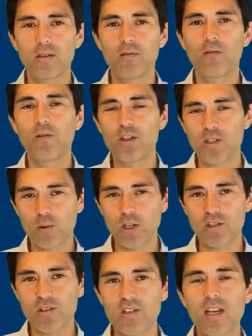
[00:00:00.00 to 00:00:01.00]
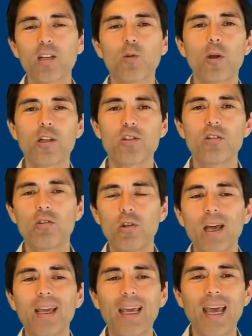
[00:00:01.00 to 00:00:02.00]
First question. Second question, do you
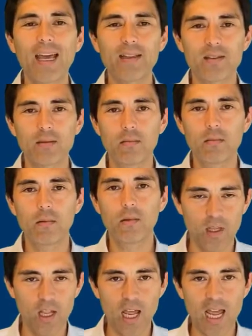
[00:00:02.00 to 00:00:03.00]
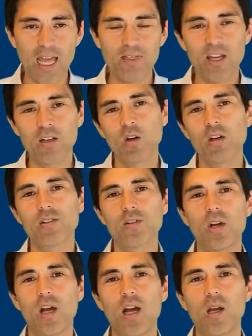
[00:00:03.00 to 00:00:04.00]
like cats? And then also
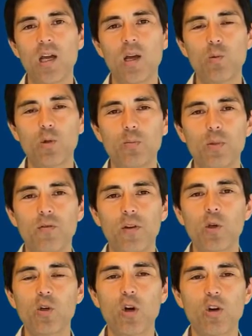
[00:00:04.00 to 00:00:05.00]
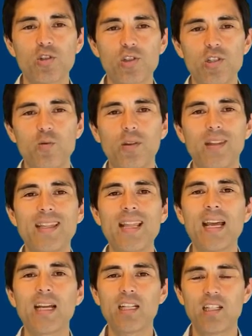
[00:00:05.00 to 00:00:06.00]
I would be very cautious with
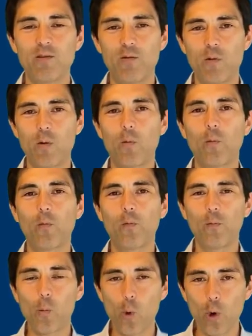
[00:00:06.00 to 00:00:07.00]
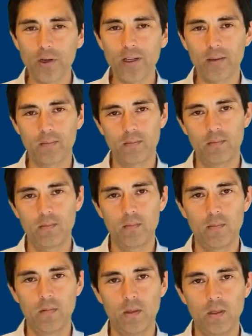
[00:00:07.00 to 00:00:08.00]
negative wording.
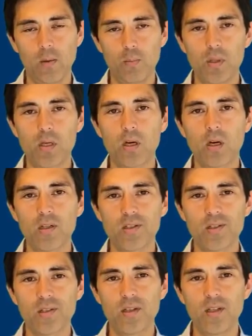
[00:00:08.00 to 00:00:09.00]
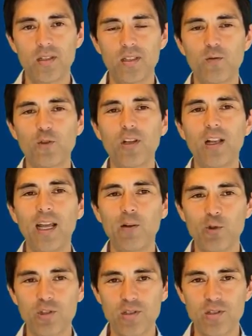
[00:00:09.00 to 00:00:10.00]
Because different
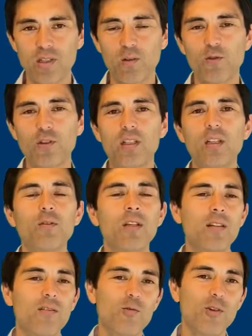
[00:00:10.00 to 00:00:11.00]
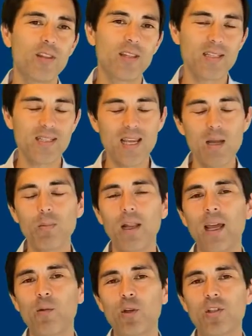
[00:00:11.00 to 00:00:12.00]
languages, different even within the same
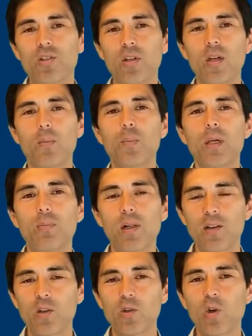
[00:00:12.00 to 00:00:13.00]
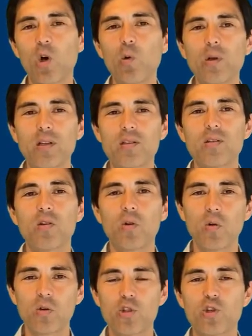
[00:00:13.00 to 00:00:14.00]
language, people are not always
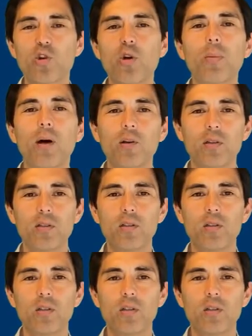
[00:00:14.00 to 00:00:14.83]
so sure about it.